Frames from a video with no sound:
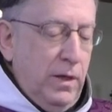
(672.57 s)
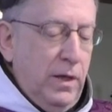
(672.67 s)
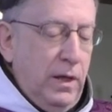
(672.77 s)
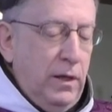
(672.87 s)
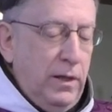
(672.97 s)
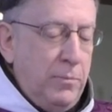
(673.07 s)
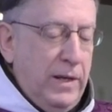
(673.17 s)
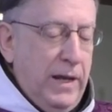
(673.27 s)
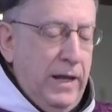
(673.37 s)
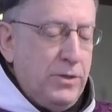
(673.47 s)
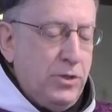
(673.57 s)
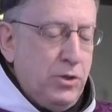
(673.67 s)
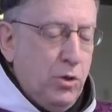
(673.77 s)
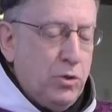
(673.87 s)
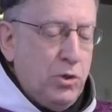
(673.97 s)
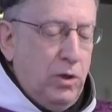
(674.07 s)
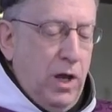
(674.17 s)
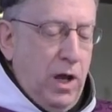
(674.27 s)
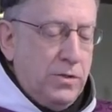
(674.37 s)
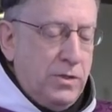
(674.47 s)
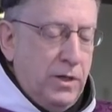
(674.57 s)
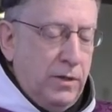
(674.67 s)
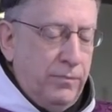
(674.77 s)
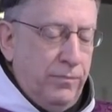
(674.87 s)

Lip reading: Eliminate socializing.